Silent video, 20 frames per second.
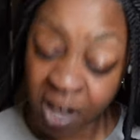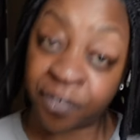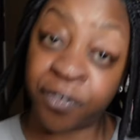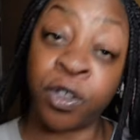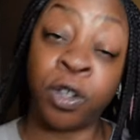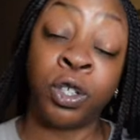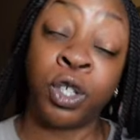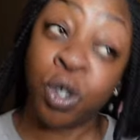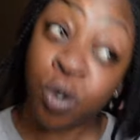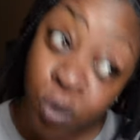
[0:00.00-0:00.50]
If
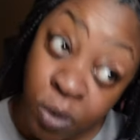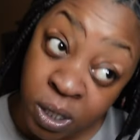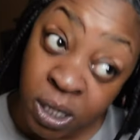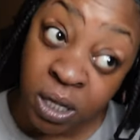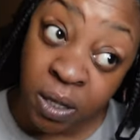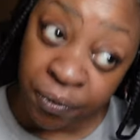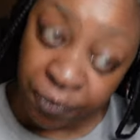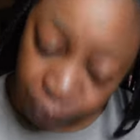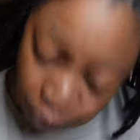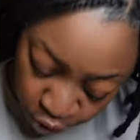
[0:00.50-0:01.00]
you do see
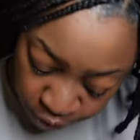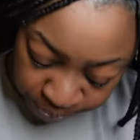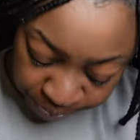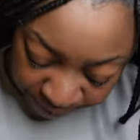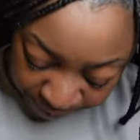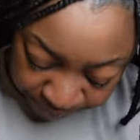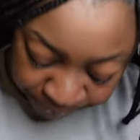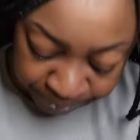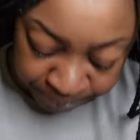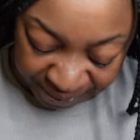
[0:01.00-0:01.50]
the four
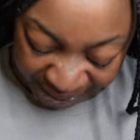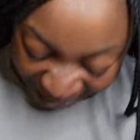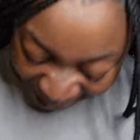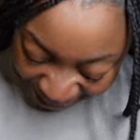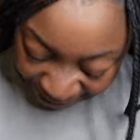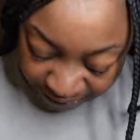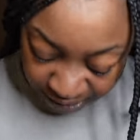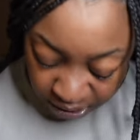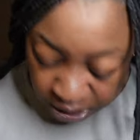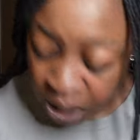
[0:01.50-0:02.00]

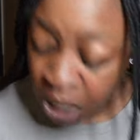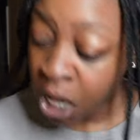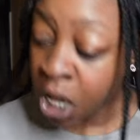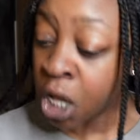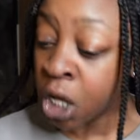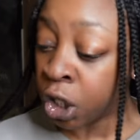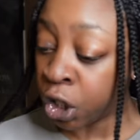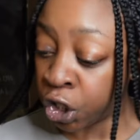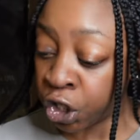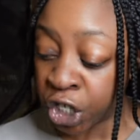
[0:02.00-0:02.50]
plats,
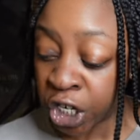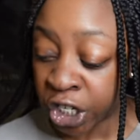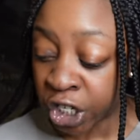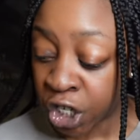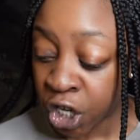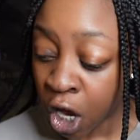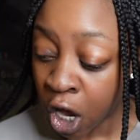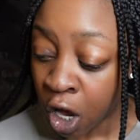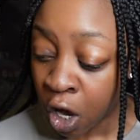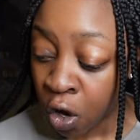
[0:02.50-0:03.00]

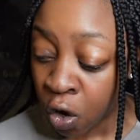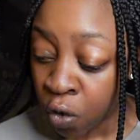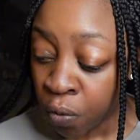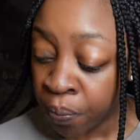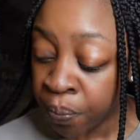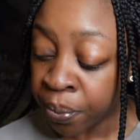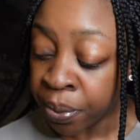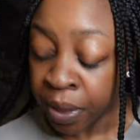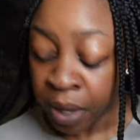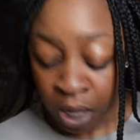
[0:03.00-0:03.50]
just
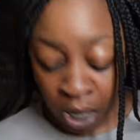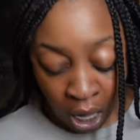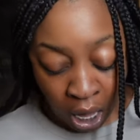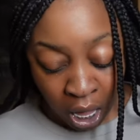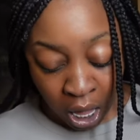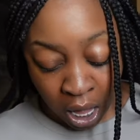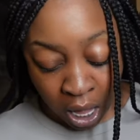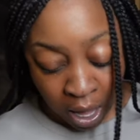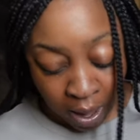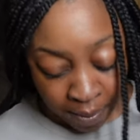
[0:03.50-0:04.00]
know
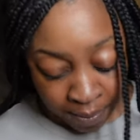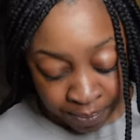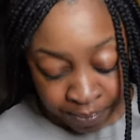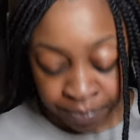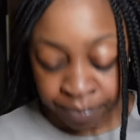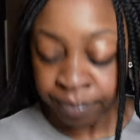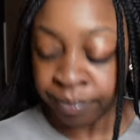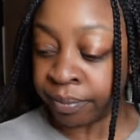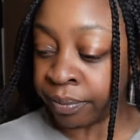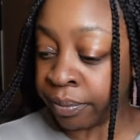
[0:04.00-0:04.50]

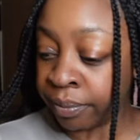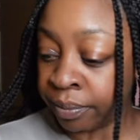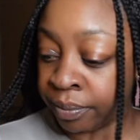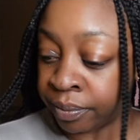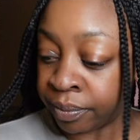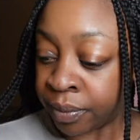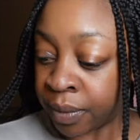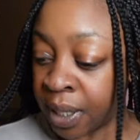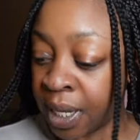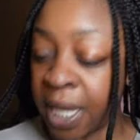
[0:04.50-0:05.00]
um,
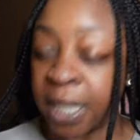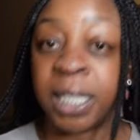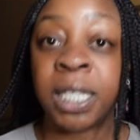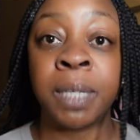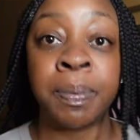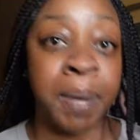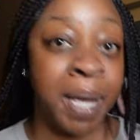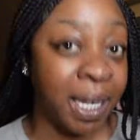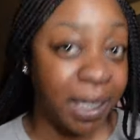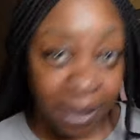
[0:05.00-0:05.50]

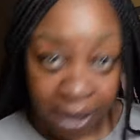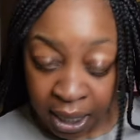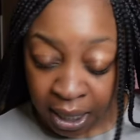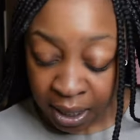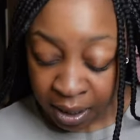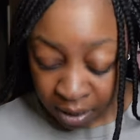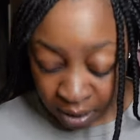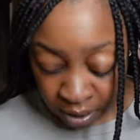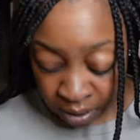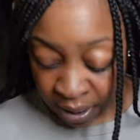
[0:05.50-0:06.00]
it's being
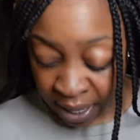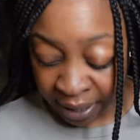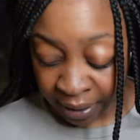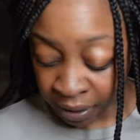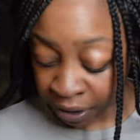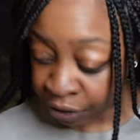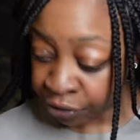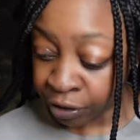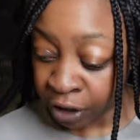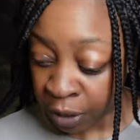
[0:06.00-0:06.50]
done like
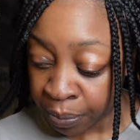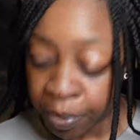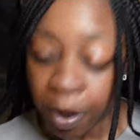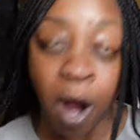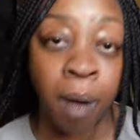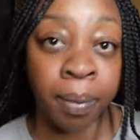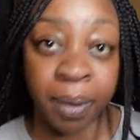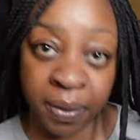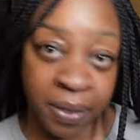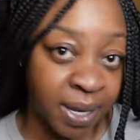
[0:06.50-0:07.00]
literally
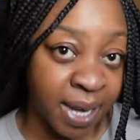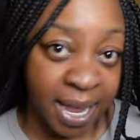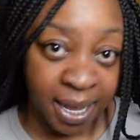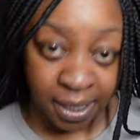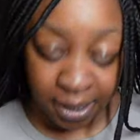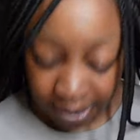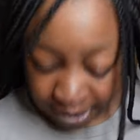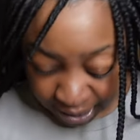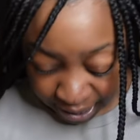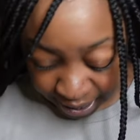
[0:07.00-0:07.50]
probably the
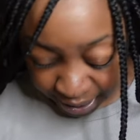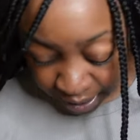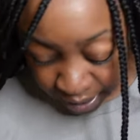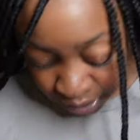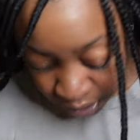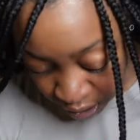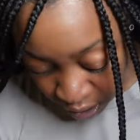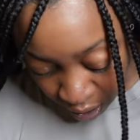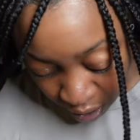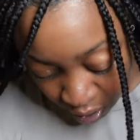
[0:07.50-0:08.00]
next day.
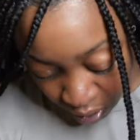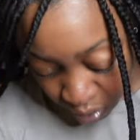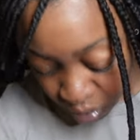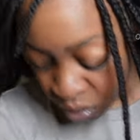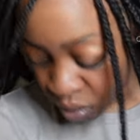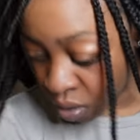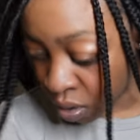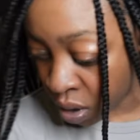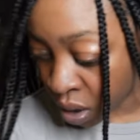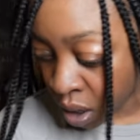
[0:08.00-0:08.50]
So
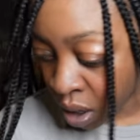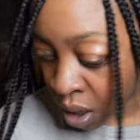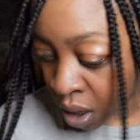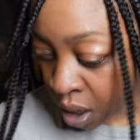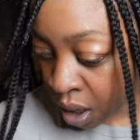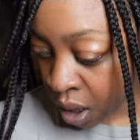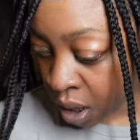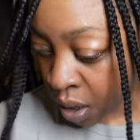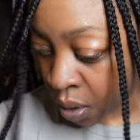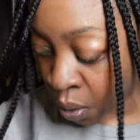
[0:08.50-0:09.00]

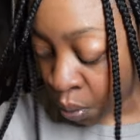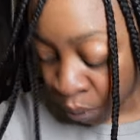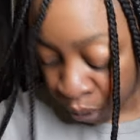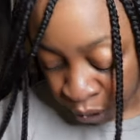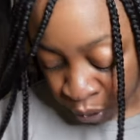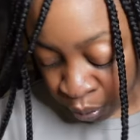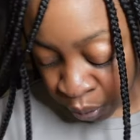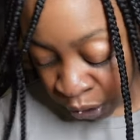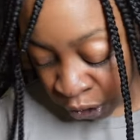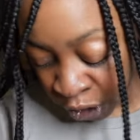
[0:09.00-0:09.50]

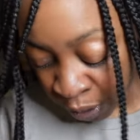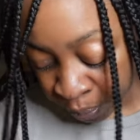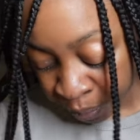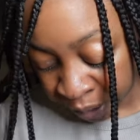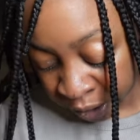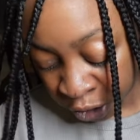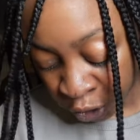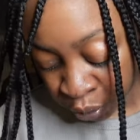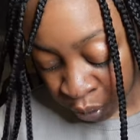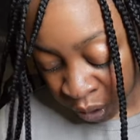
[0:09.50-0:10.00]
we're, we're jumping
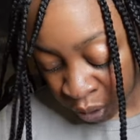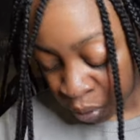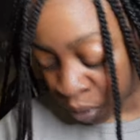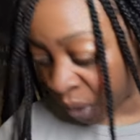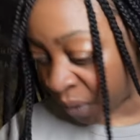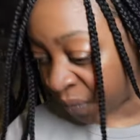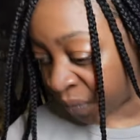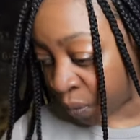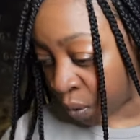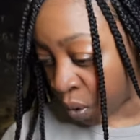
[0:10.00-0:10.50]
into twenty
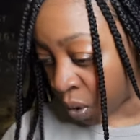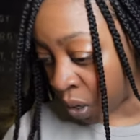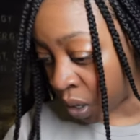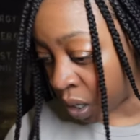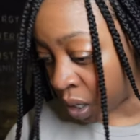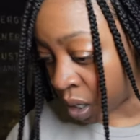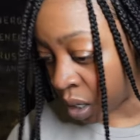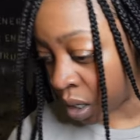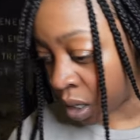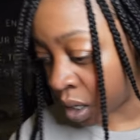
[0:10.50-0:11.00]

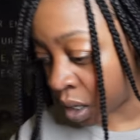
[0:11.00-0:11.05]
twenty-four.